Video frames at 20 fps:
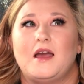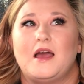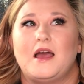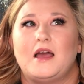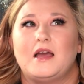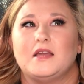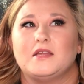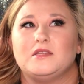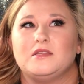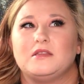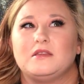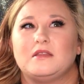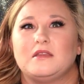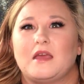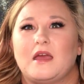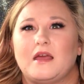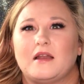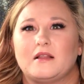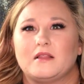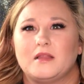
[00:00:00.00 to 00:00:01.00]
I
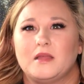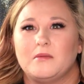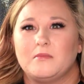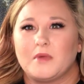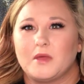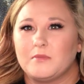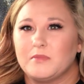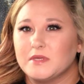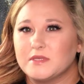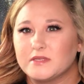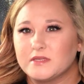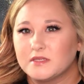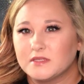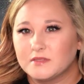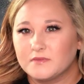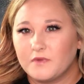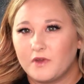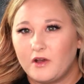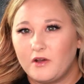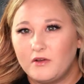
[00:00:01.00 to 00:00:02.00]
kind of let my
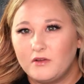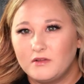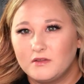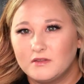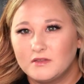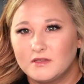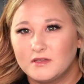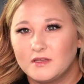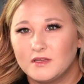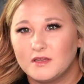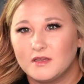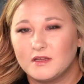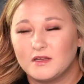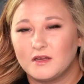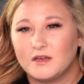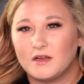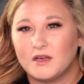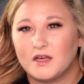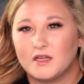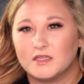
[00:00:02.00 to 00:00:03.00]
business fall
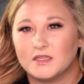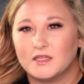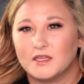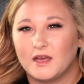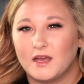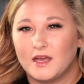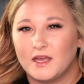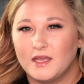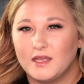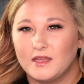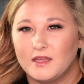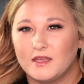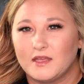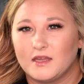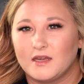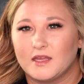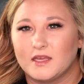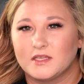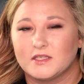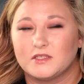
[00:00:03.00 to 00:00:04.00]
a lot,
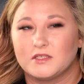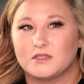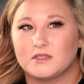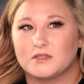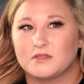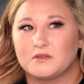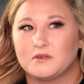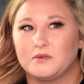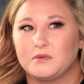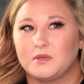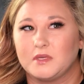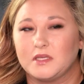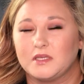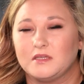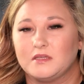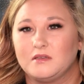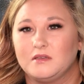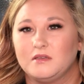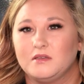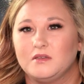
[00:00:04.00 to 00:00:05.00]
and I just
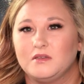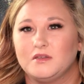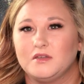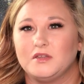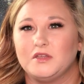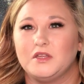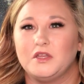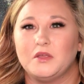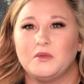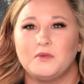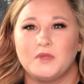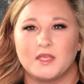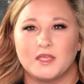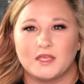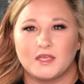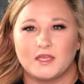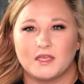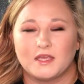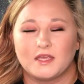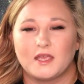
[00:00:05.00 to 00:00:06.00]
quit doing it.